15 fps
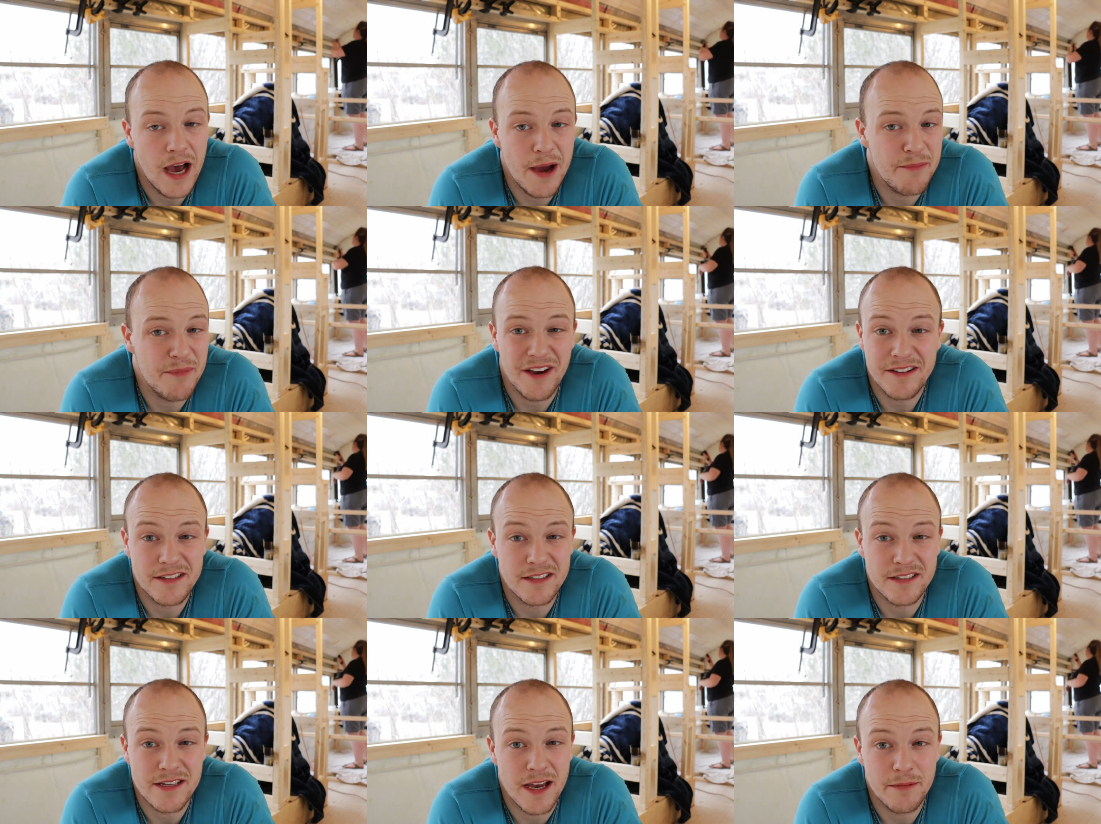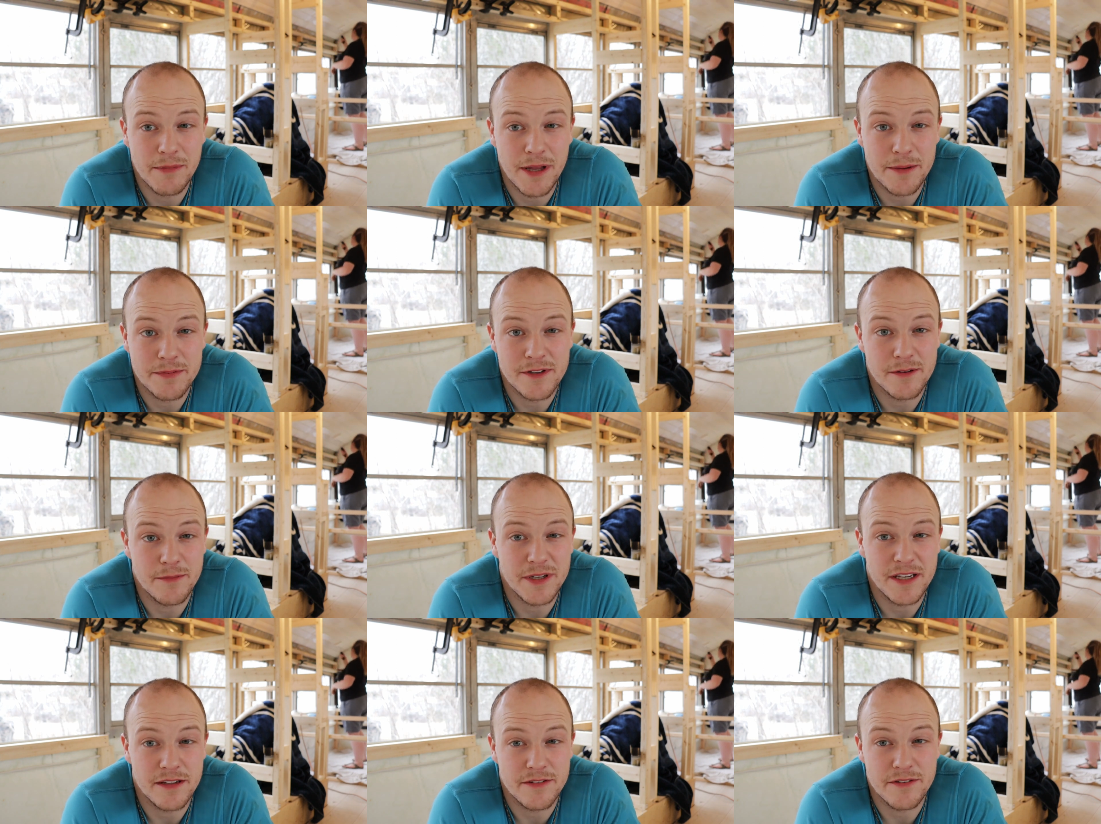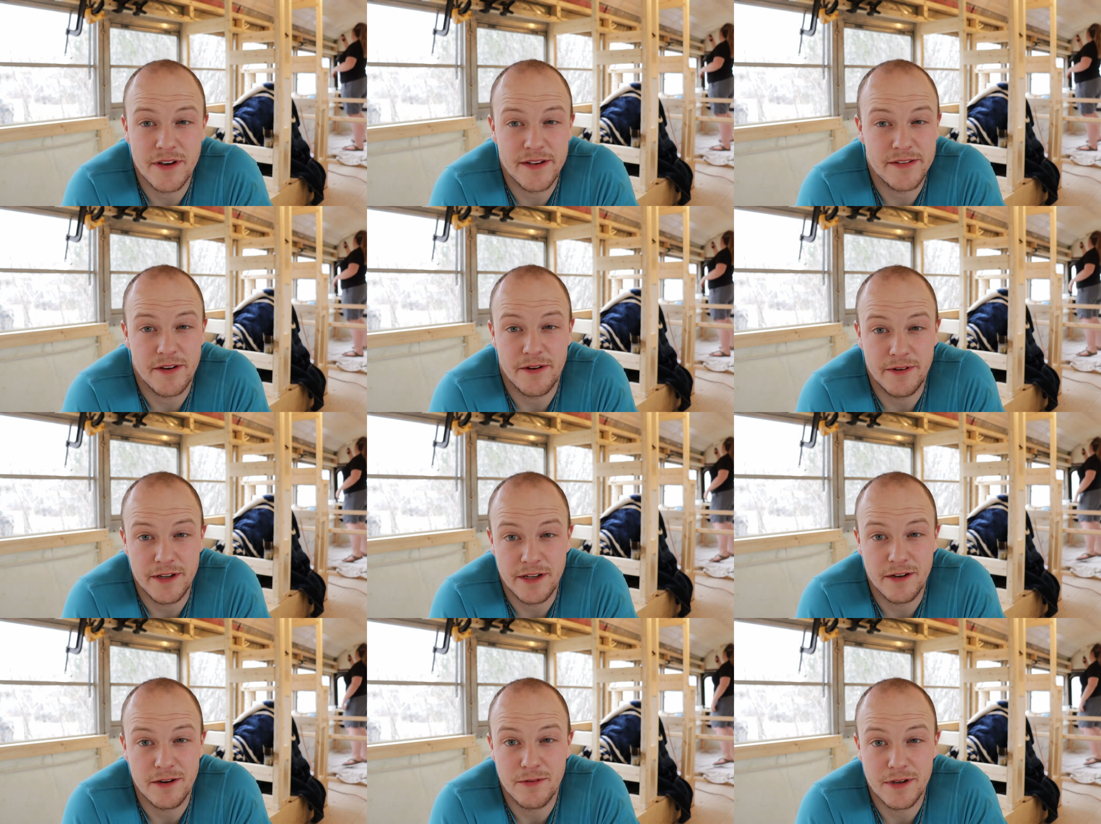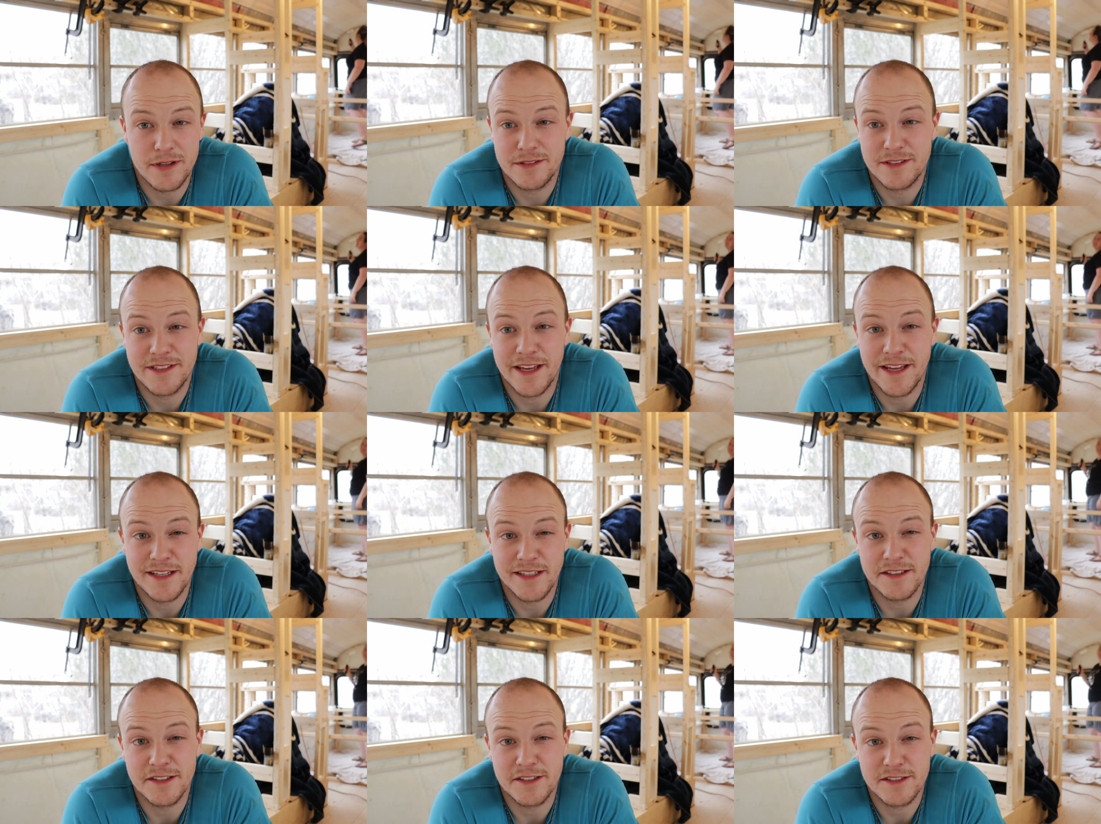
I'm not going to time lapse it because you guys already know what staining